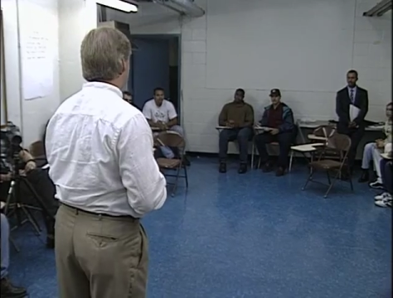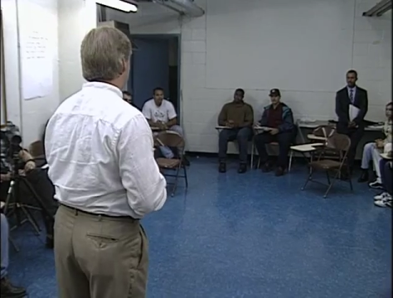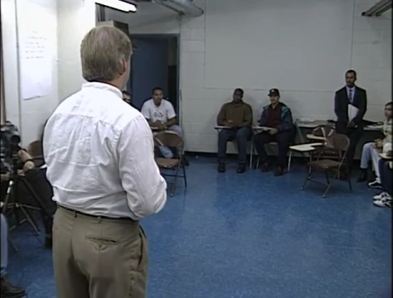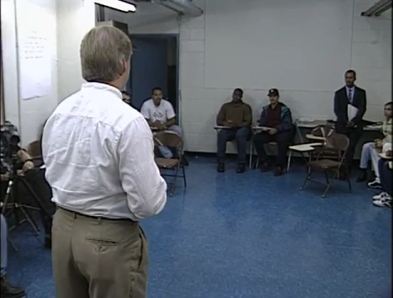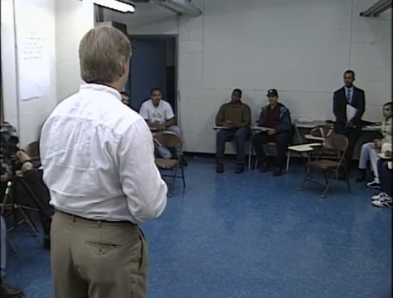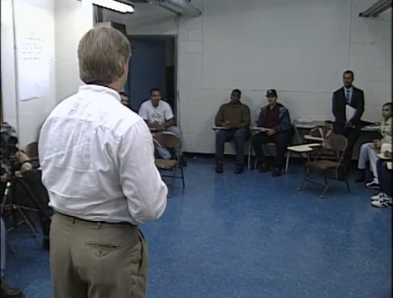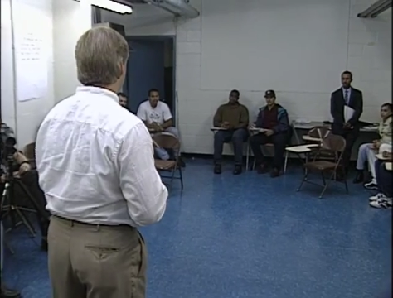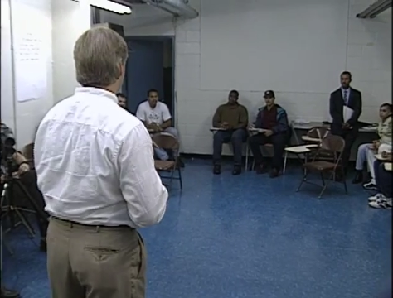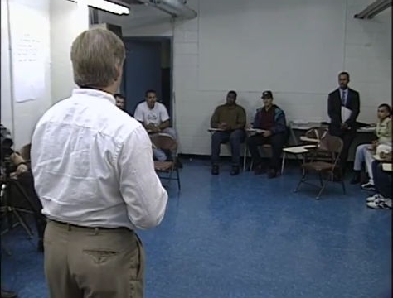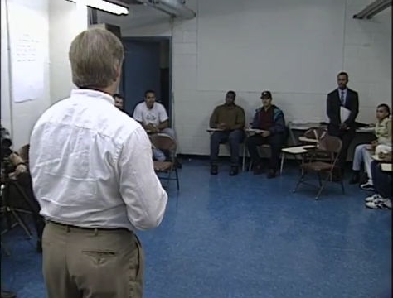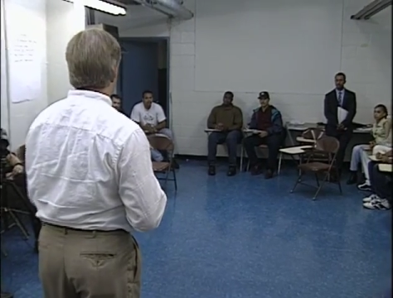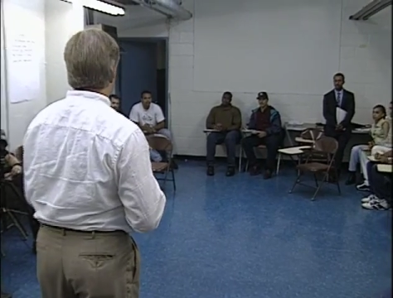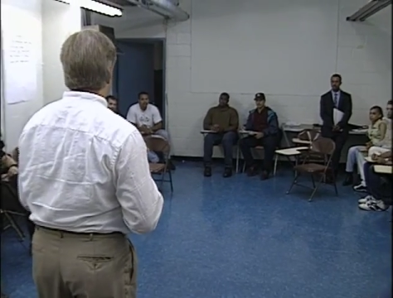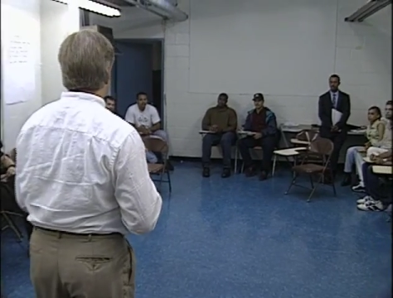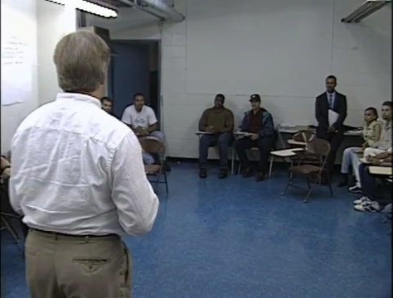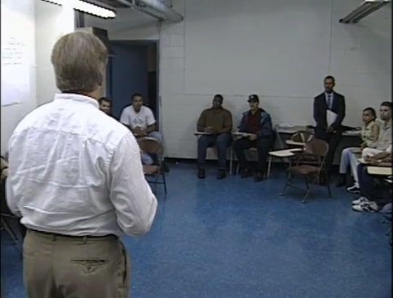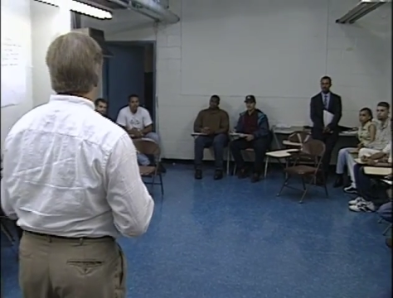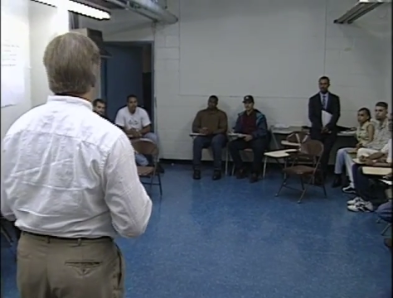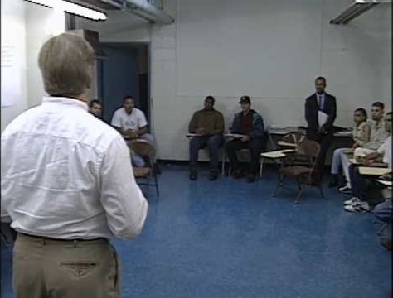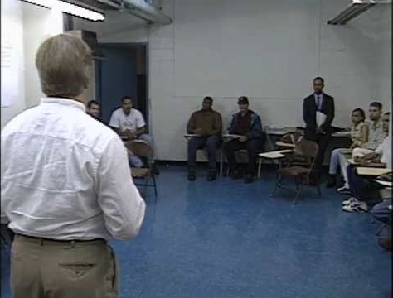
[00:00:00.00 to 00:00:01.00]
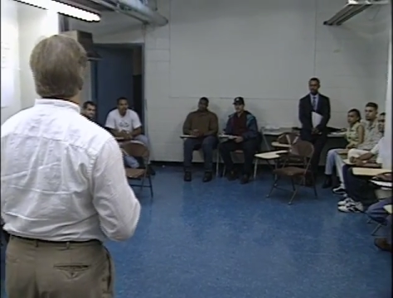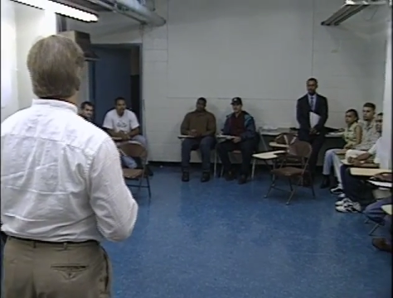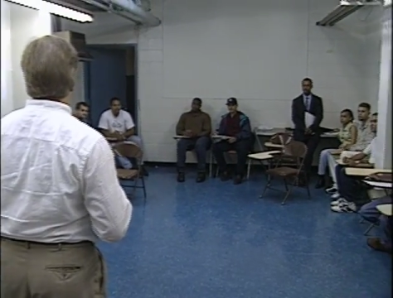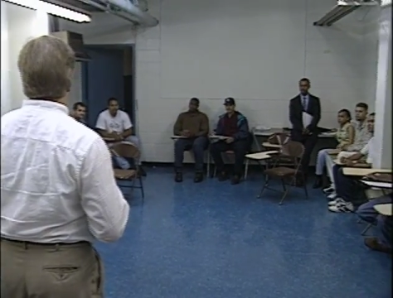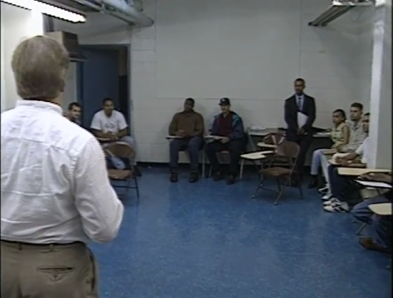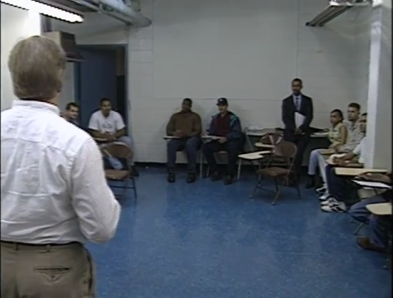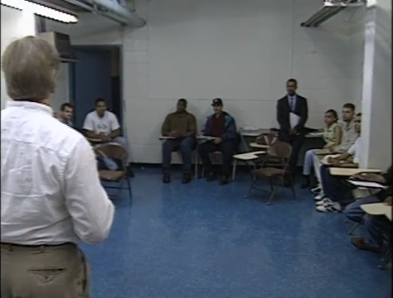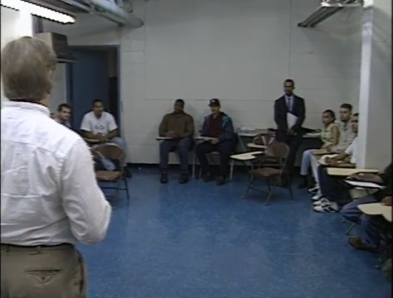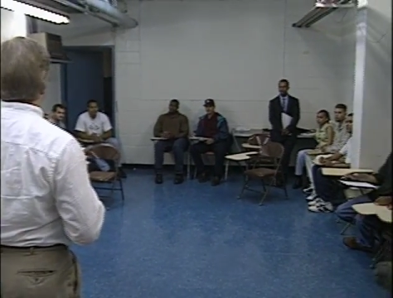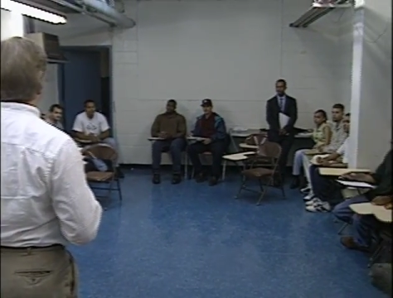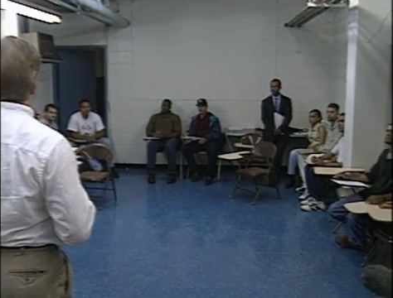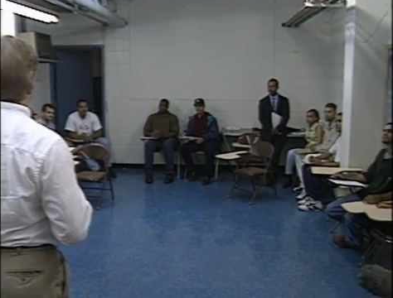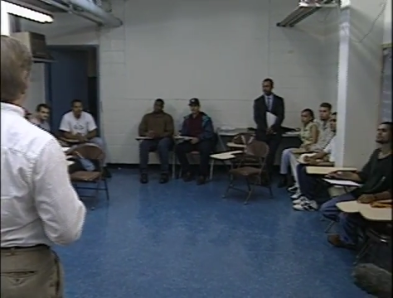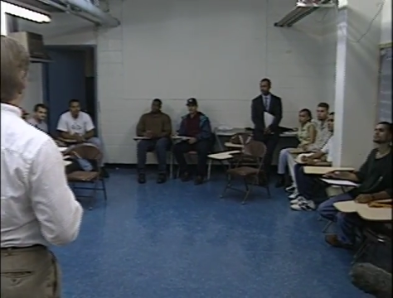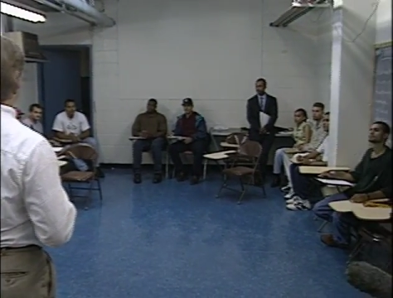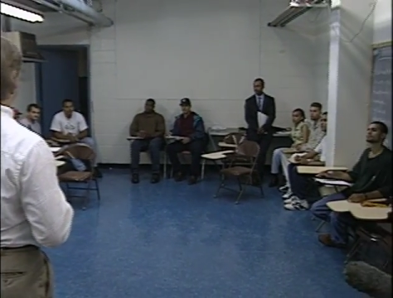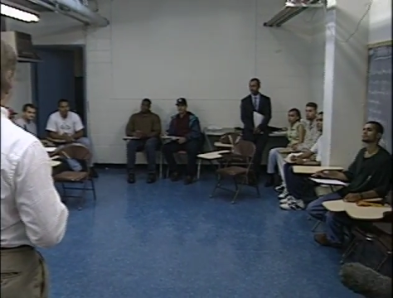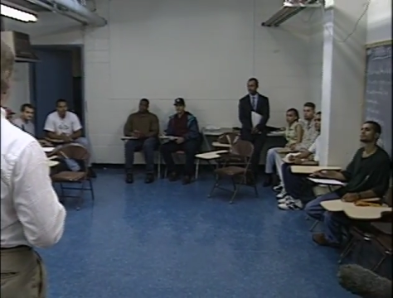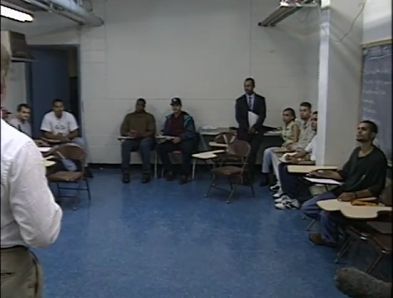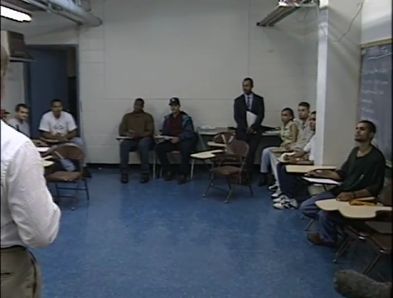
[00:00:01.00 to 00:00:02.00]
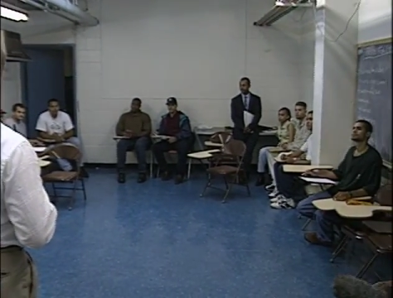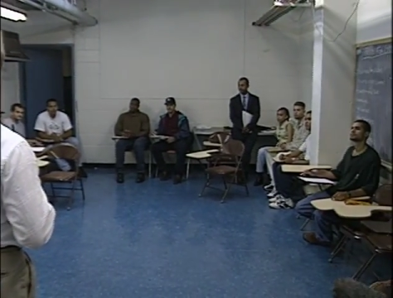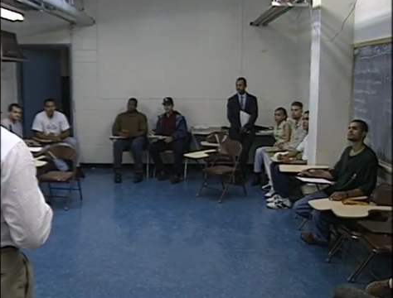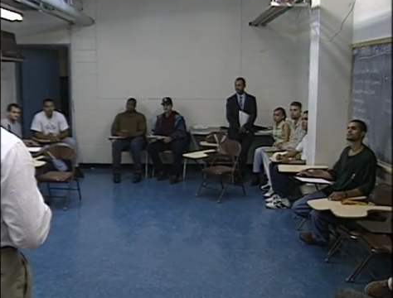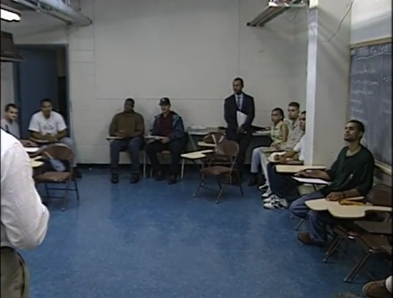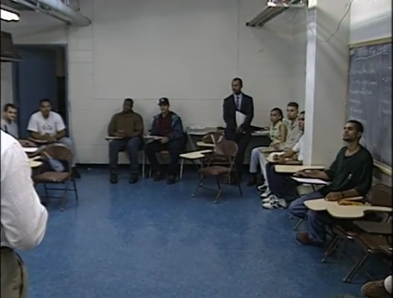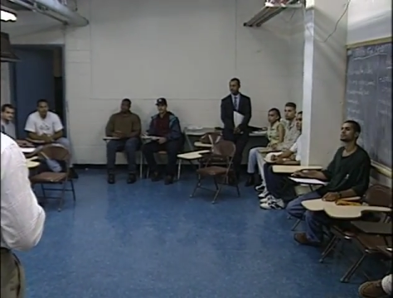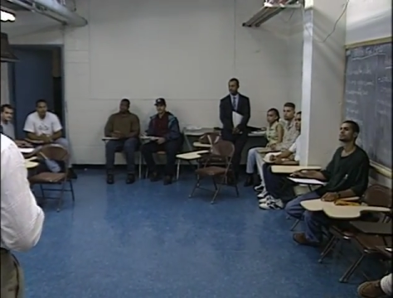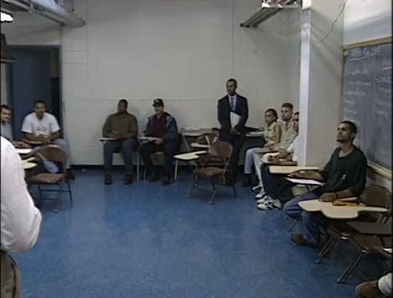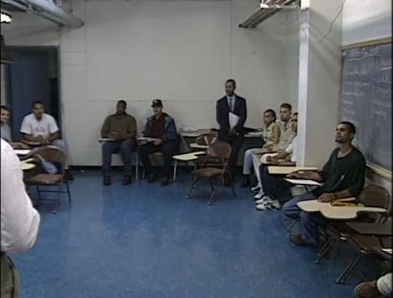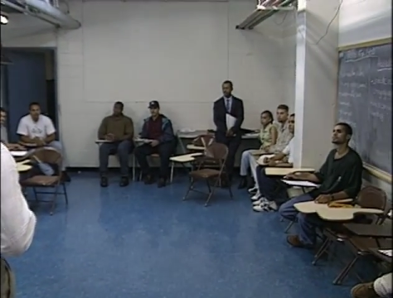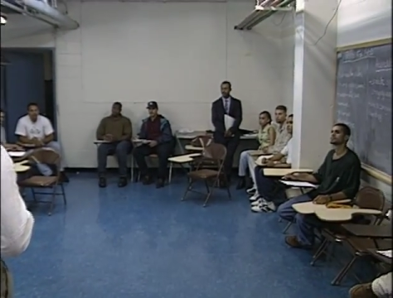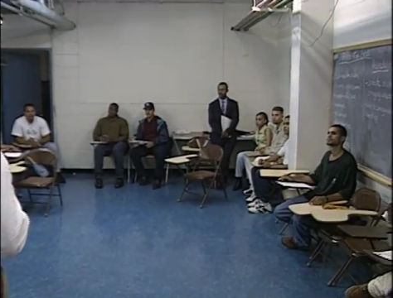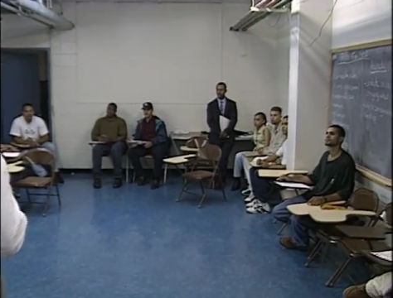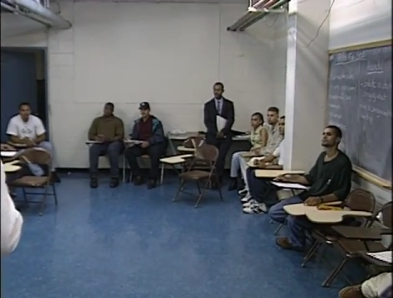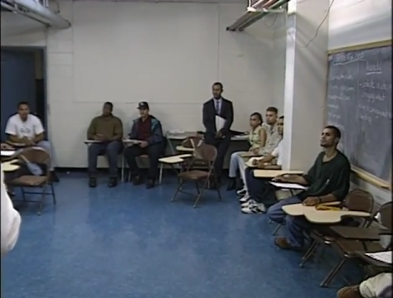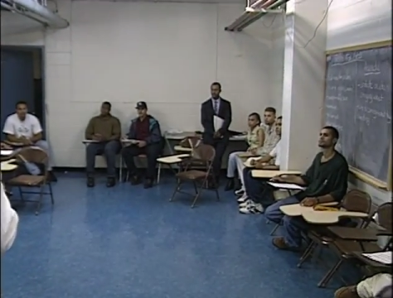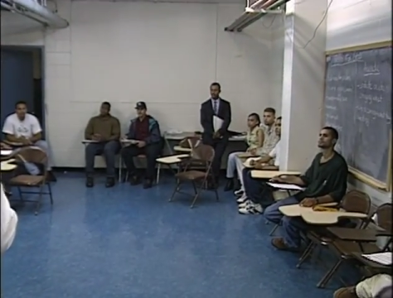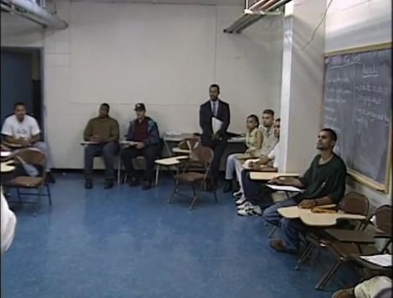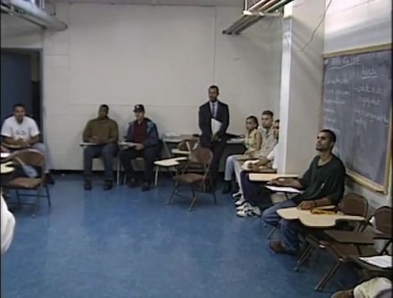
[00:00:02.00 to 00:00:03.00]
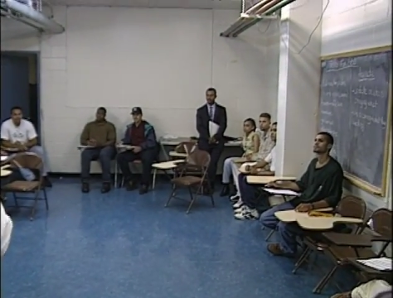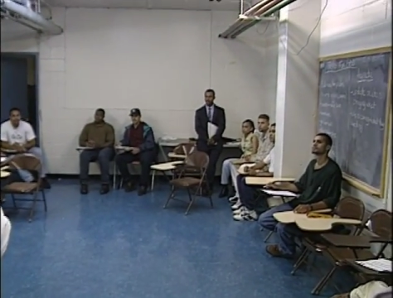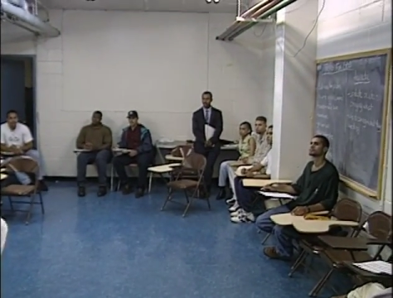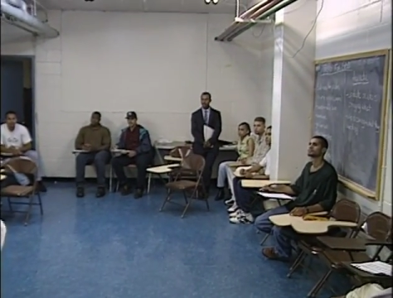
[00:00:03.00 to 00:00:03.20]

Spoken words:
(no speaker visible)